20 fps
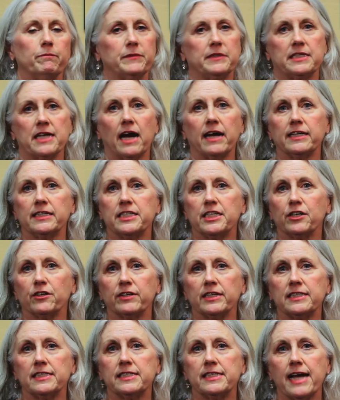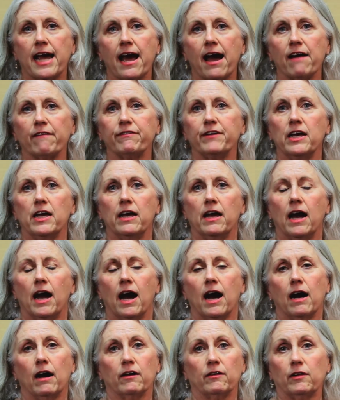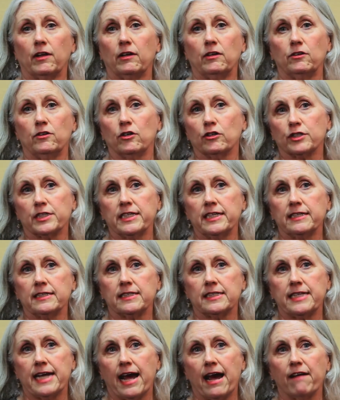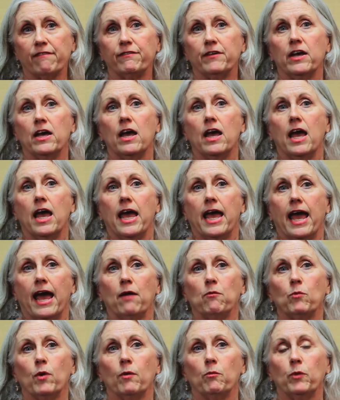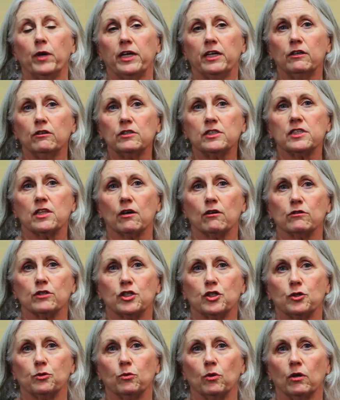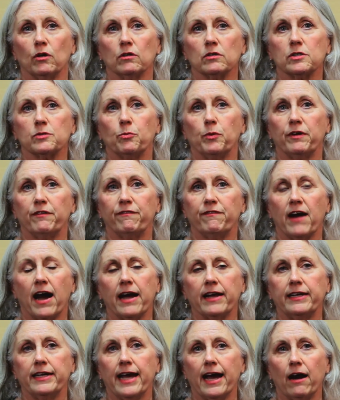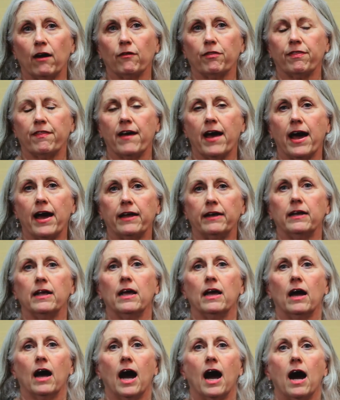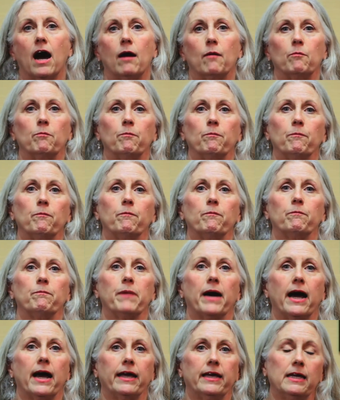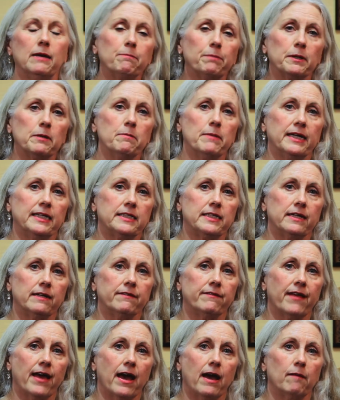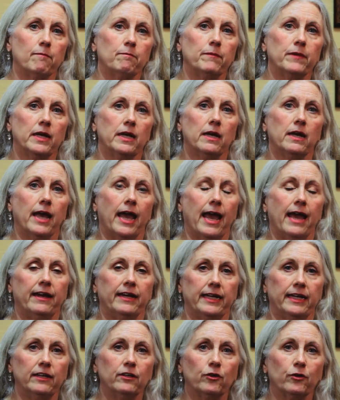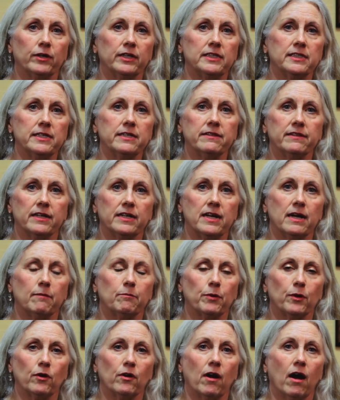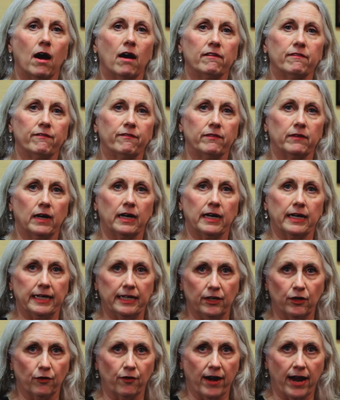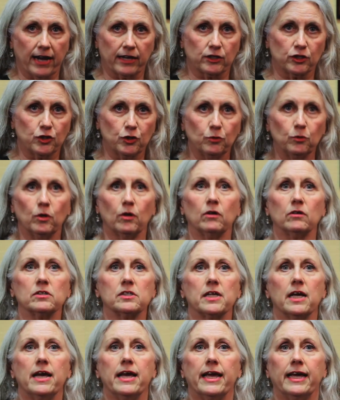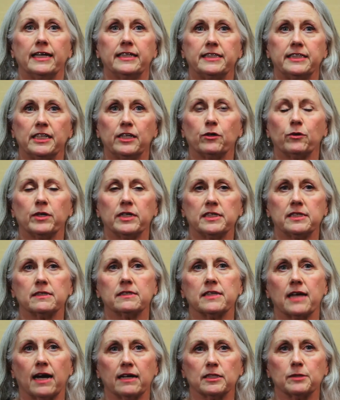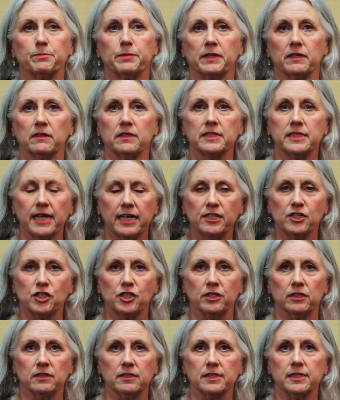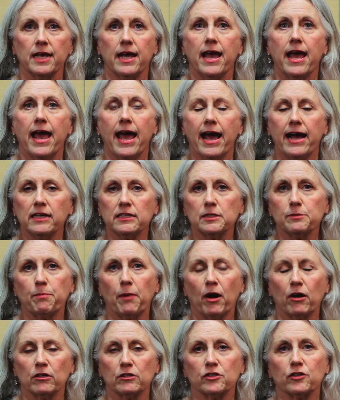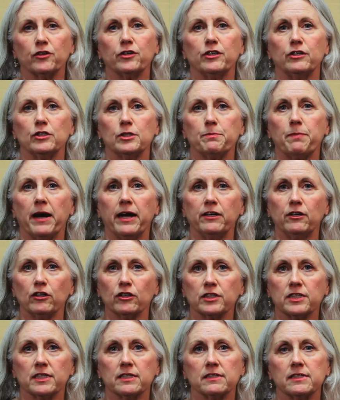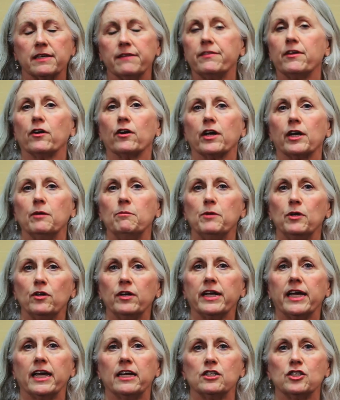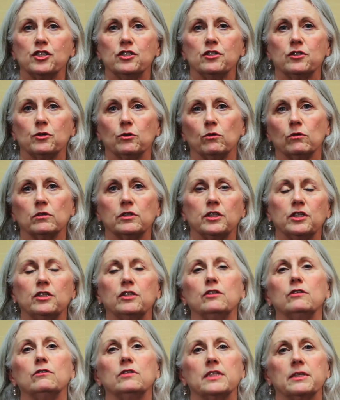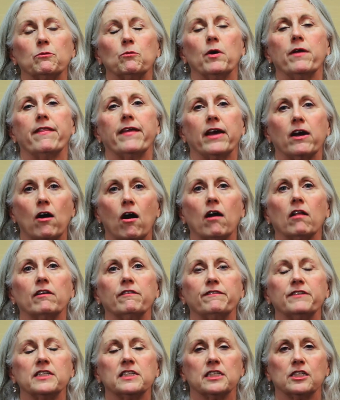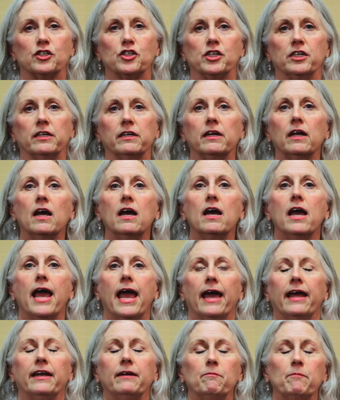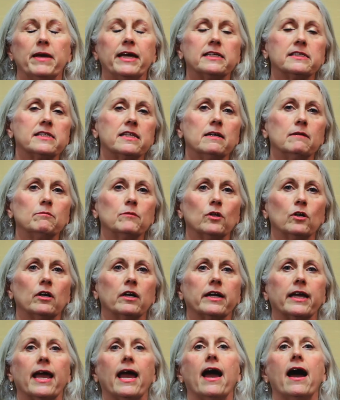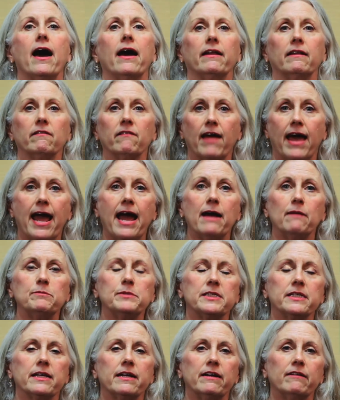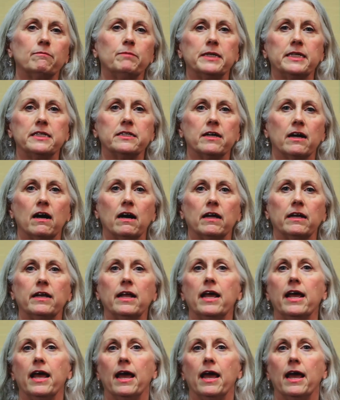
dietary staff, nursing staff. And when we use those tools, we find out that by implementing them and increasing the number of Interact tools, it decreases hospitalizations. S-bars are used by nurses, and they're a communication tool to use when they call a physician. And it makes them look at labs that have been done,